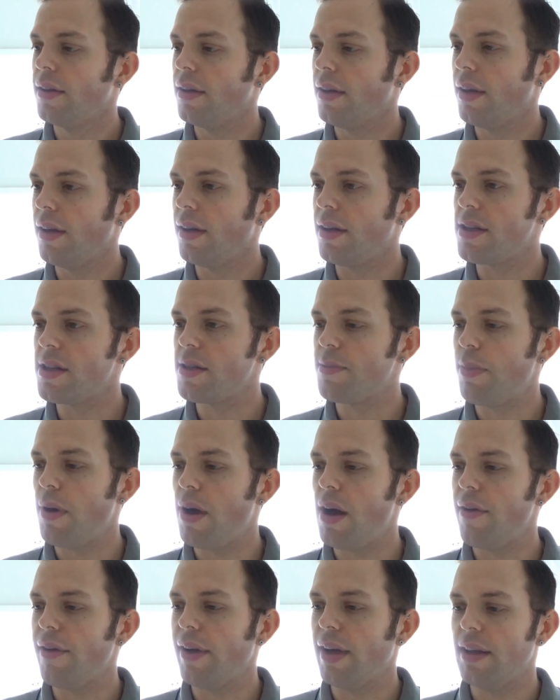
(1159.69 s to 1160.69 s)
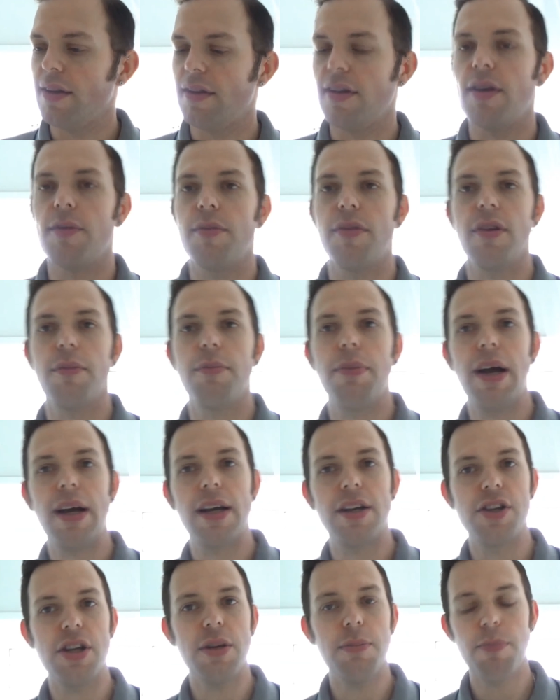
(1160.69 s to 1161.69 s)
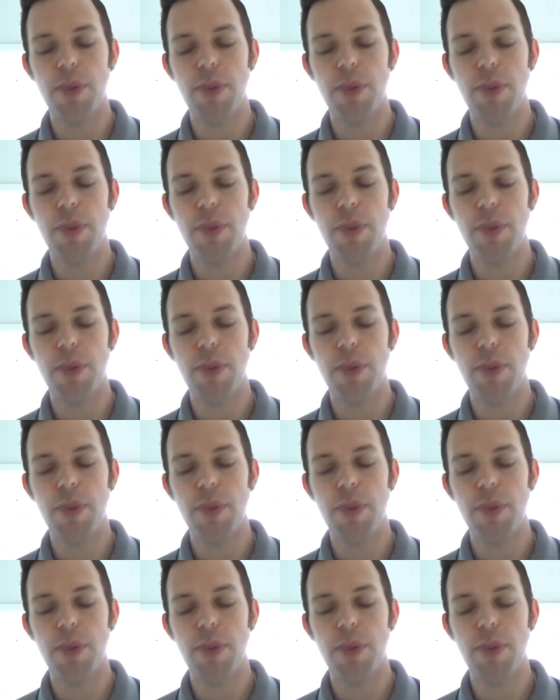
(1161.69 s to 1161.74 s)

inspiring in terms of the packaging,